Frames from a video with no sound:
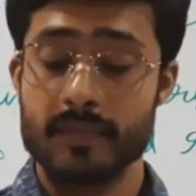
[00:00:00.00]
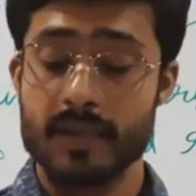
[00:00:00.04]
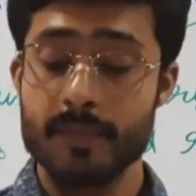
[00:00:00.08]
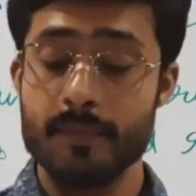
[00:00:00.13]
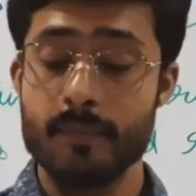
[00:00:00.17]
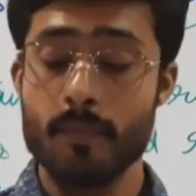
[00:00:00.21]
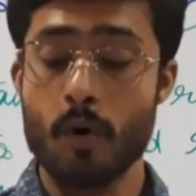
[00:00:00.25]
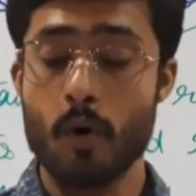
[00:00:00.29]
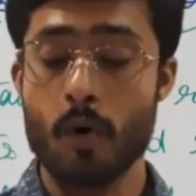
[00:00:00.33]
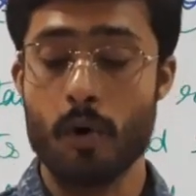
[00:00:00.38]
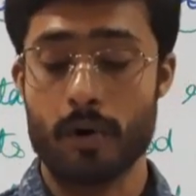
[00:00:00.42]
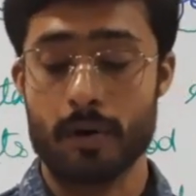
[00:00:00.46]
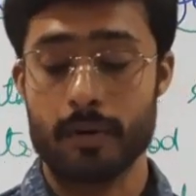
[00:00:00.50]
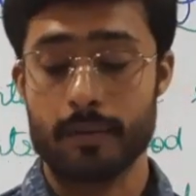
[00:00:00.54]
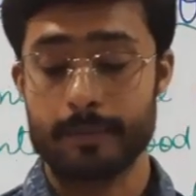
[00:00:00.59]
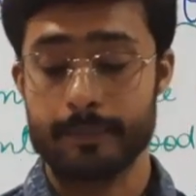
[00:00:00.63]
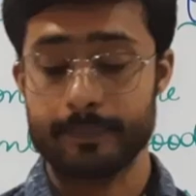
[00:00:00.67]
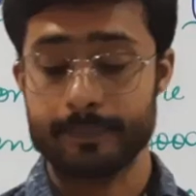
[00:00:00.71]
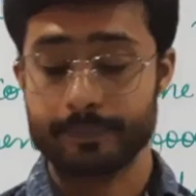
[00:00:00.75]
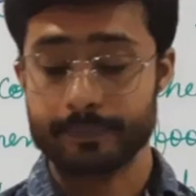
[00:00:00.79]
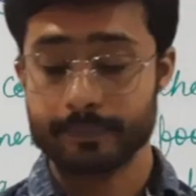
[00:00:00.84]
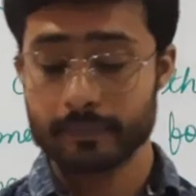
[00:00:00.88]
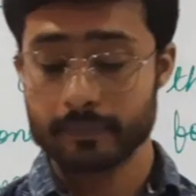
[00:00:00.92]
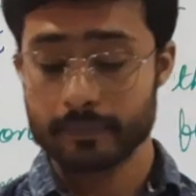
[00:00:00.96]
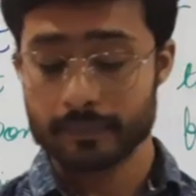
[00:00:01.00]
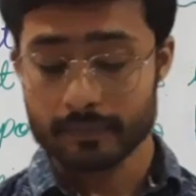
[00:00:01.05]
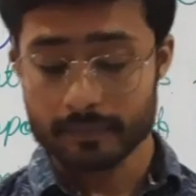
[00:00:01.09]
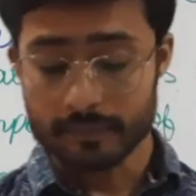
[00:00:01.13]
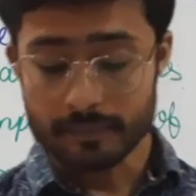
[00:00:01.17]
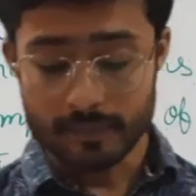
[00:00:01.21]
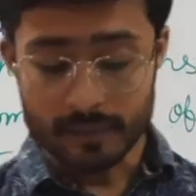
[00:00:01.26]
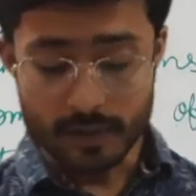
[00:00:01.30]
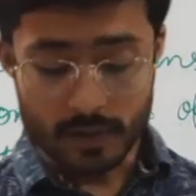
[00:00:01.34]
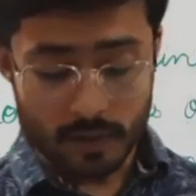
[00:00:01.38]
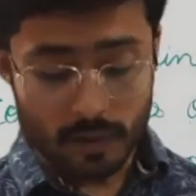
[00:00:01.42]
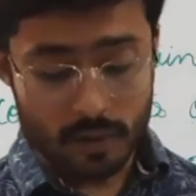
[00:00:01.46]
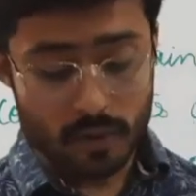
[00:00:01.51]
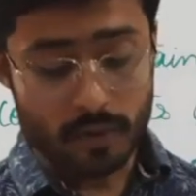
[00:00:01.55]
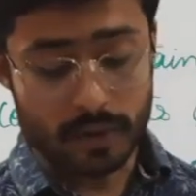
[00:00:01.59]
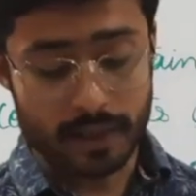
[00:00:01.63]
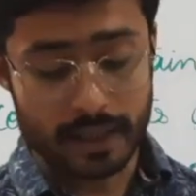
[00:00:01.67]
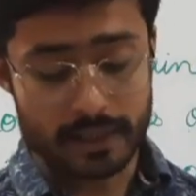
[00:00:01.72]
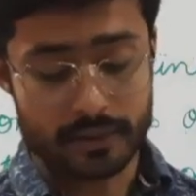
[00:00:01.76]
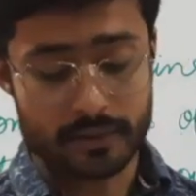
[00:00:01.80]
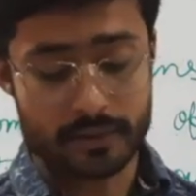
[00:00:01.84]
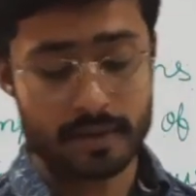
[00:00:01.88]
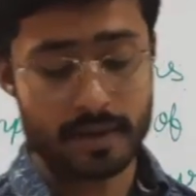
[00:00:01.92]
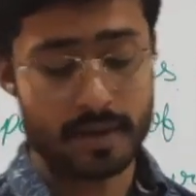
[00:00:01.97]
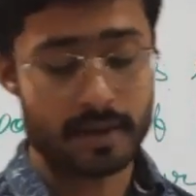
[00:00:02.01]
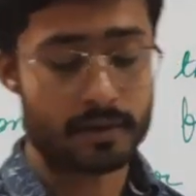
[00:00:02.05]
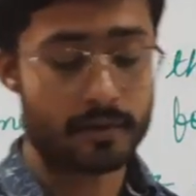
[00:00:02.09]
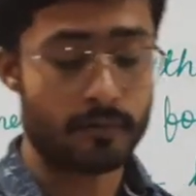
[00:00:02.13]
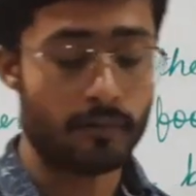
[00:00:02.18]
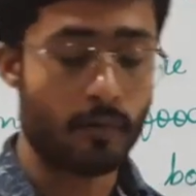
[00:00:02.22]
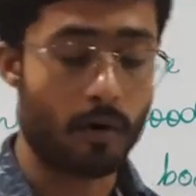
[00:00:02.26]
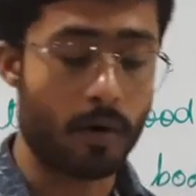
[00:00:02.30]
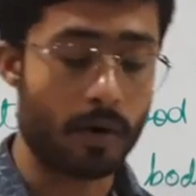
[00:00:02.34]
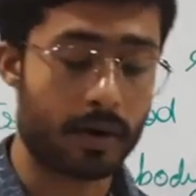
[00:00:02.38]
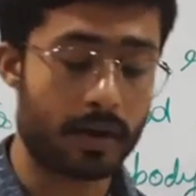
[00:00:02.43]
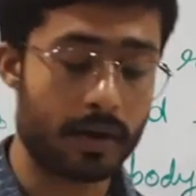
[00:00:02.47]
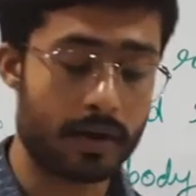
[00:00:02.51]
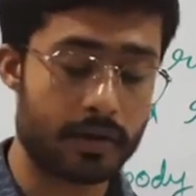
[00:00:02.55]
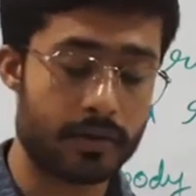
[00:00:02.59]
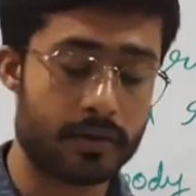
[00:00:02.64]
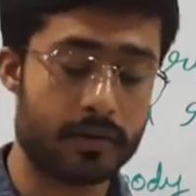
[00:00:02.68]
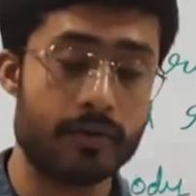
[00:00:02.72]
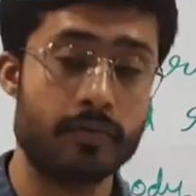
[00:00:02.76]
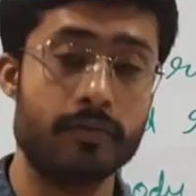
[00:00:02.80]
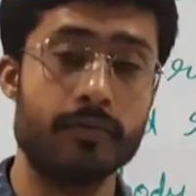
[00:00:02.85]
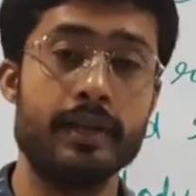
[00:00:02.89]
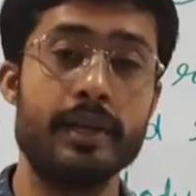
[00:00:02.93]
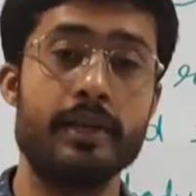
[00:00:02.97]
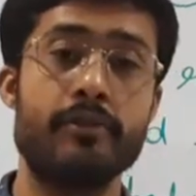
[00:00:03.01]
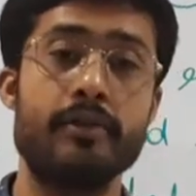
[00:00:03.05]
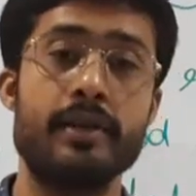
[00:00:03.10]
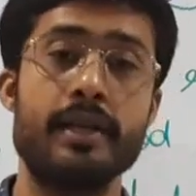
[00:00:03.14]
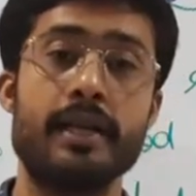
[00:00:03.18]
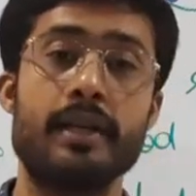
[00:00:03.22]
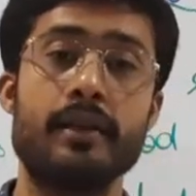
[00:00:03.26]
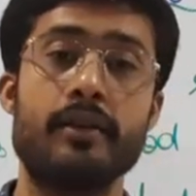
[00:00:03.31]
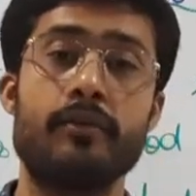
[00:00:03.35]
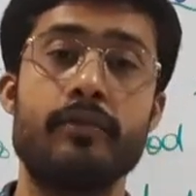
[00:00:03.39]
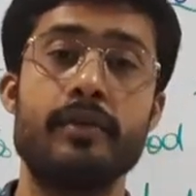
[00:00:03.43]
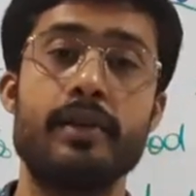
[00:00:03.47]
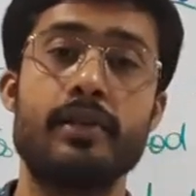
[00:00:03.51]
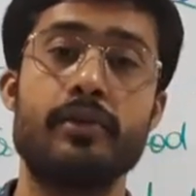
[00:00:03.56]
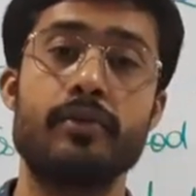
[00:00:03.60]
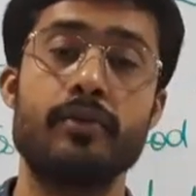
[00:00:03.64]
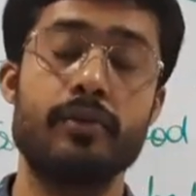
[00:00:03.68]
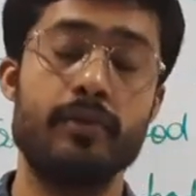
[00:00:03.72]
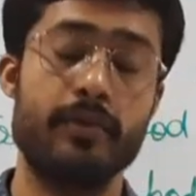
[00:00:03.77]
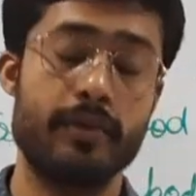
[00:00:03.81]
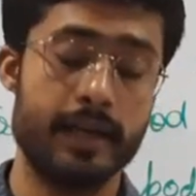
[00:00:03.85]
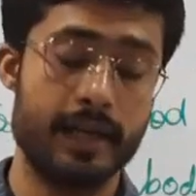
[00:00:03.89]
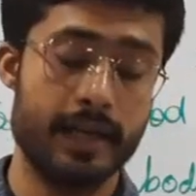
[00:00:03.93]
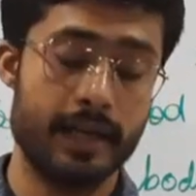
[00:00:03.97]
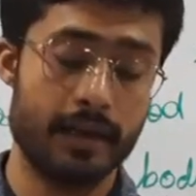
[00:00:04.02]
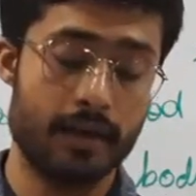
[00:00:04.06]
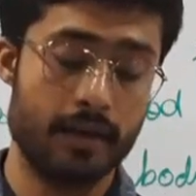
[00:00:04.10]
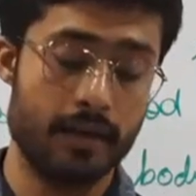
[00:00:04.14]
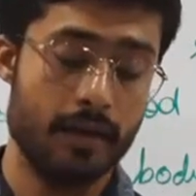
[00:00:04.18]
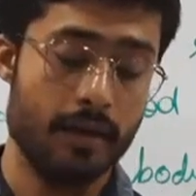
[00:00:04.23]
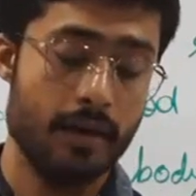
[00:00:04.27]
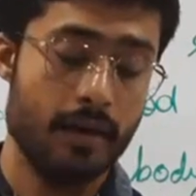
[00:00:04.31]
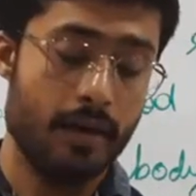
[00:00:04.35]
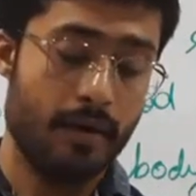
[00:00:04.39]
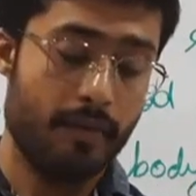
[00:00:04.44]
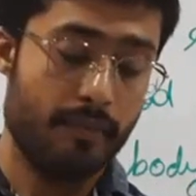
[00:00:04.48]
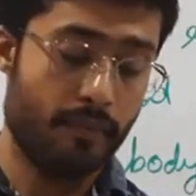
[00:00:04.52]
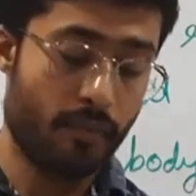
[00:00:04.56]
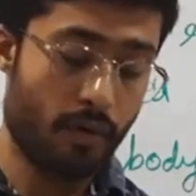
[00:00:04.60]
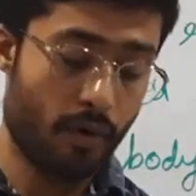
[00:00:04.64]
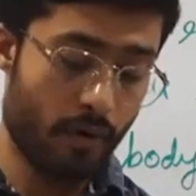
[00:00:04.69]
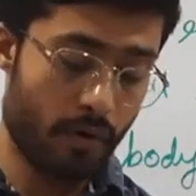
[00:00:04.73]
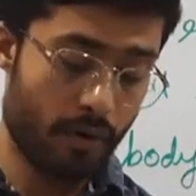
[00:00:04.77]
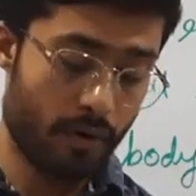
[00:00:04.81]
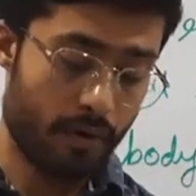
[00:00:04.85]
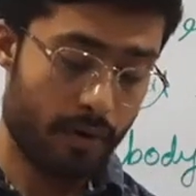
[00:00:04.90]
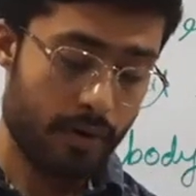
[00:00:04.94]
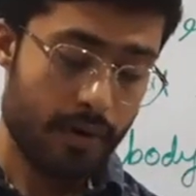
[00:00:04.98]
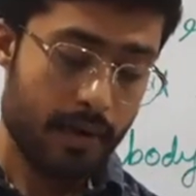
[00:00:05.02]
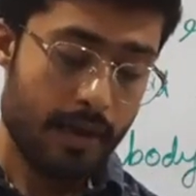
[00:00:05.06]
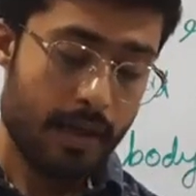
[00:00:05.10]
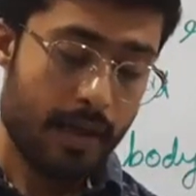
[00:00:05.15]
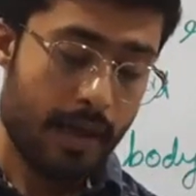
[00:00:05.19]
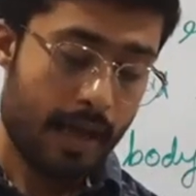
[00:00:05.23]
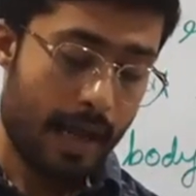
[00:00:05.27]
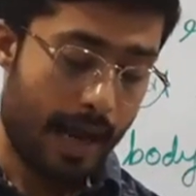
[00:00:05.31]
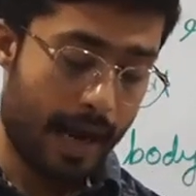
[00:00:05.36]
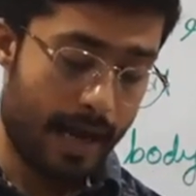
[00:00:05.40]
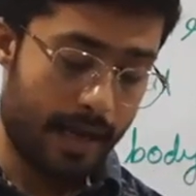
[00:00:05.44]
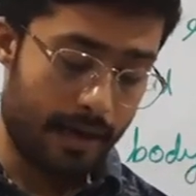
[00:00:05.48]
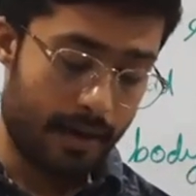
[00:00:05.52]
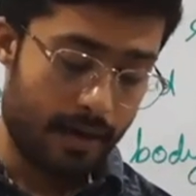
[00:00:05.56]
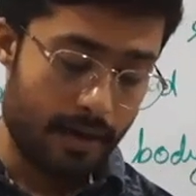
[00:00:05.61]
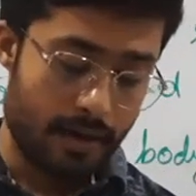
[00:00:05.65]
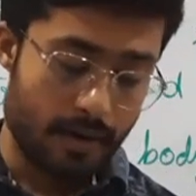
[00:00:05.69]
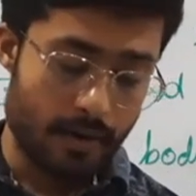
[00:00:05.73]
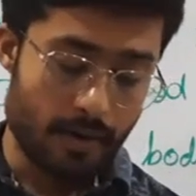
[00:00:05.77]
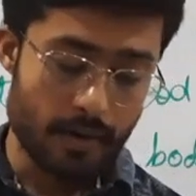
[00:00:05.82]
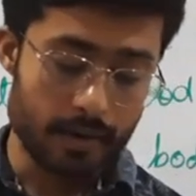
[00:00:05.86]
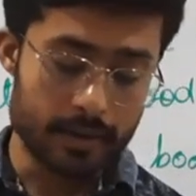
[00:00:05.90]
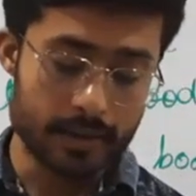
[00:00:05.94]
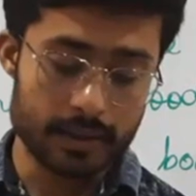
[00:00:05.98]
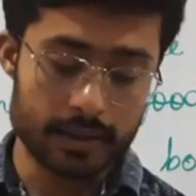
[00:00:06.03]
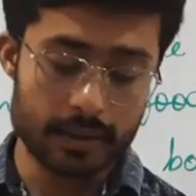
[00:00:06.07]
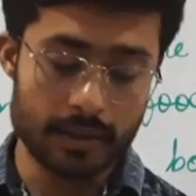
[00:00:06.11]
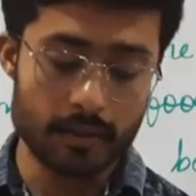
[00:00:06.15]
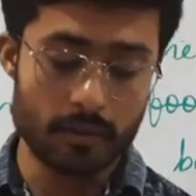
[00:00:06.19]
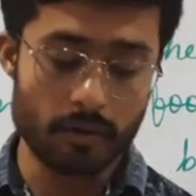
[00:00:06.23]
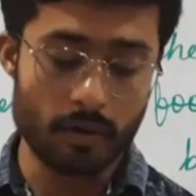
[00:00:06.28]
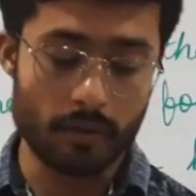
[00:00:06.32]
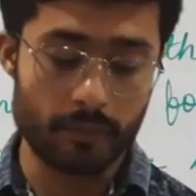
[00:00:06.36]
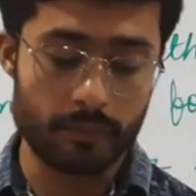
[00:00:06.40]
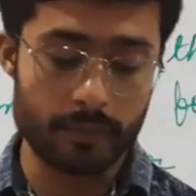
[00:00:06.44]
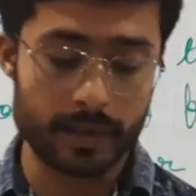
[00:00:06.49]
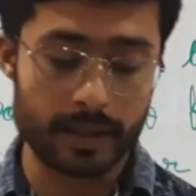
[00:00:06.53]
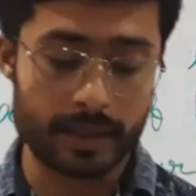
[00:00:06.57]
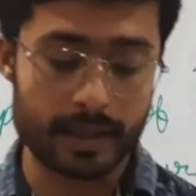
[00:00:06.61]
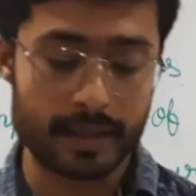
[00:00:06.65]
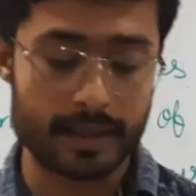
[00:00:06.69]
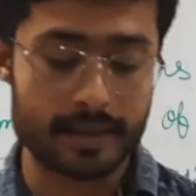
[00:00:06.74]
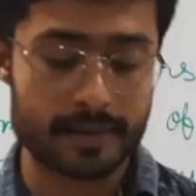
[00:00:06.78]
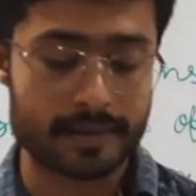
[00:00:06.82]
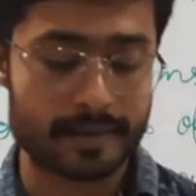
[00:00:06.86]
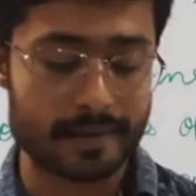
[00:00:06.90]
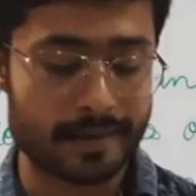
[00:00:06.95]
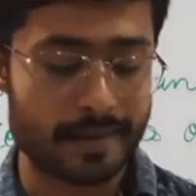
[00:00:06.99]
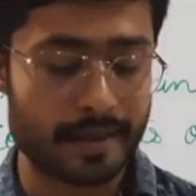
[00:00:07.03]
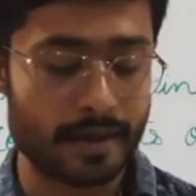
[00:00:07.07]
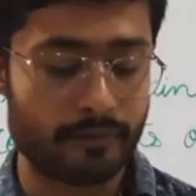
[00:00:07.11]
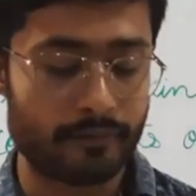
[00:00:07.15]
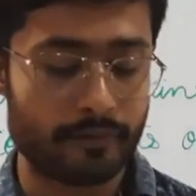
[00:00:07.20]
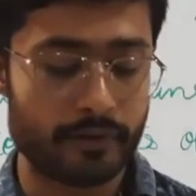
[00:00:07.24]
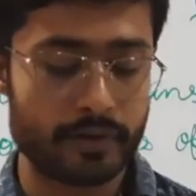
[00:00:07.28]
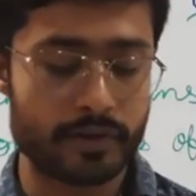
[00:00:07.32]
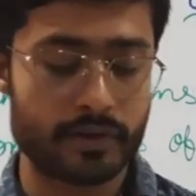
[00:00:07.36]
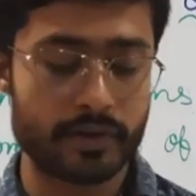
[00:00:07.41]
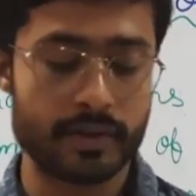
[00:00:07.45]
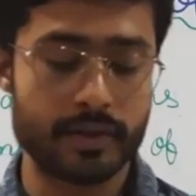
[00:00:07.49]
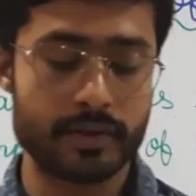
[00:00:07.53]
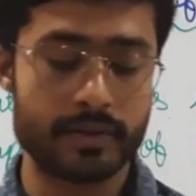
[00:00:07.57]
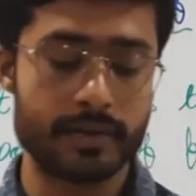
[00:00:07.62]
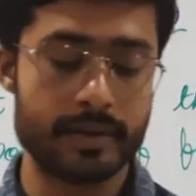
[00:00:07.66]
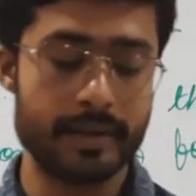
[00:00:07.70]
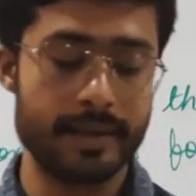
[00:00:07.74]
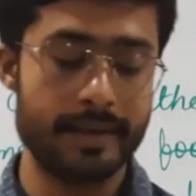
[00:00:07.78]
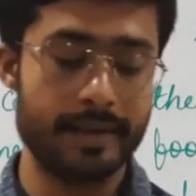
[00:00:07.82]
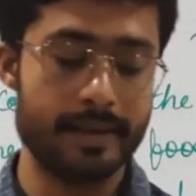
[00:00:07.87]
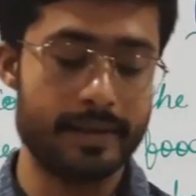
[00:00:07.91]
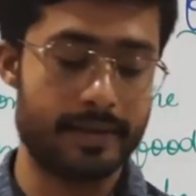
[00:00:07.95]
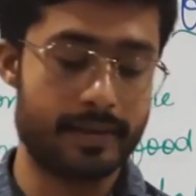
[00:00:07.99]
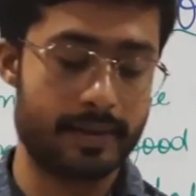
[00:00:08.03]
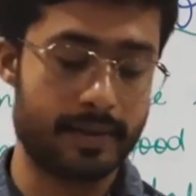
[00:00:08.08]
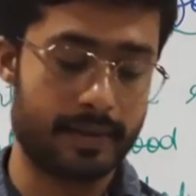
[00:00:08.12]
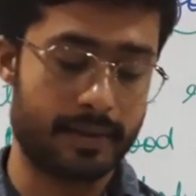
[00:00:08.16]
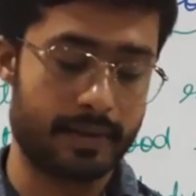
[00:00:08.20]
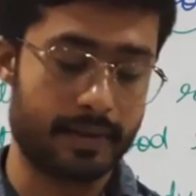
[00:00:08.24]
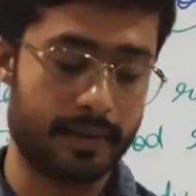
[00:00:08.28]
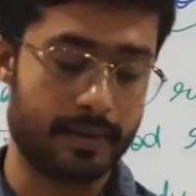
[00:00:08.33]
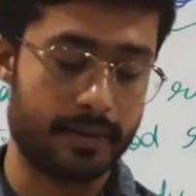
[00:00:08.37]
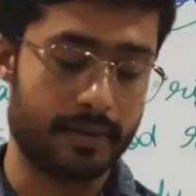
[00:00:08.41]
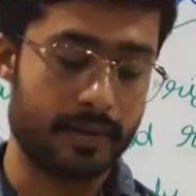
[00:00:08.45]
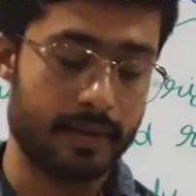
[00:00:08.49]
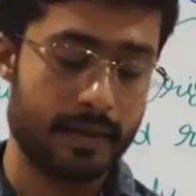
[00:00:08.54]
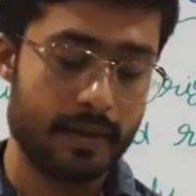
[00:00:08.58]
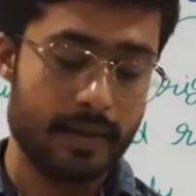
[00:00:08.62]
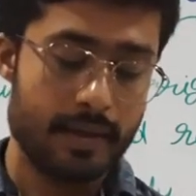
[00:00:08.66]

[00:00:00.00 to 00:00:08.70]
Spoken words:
more. Okay students, we should drink more. And another topic is deficiency diseases.